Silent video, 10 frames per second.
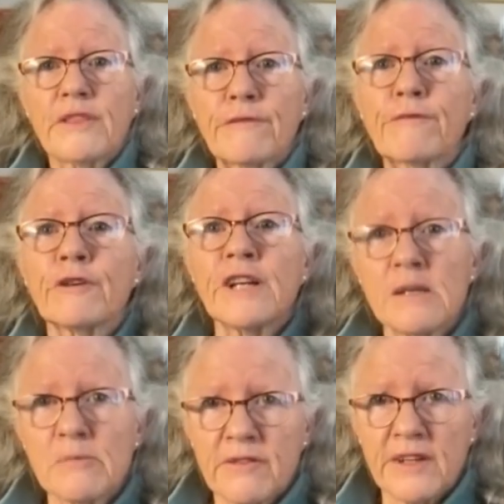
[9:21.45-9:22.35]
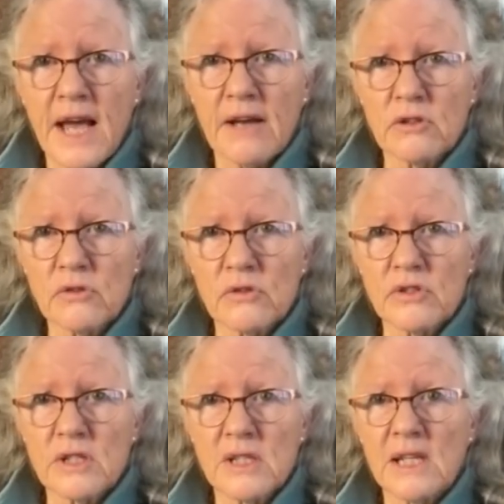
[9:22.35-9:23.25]
the freedom of the
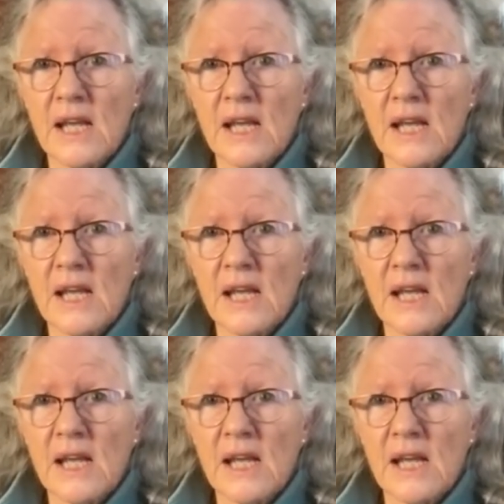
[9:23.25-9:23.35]
outdoors, and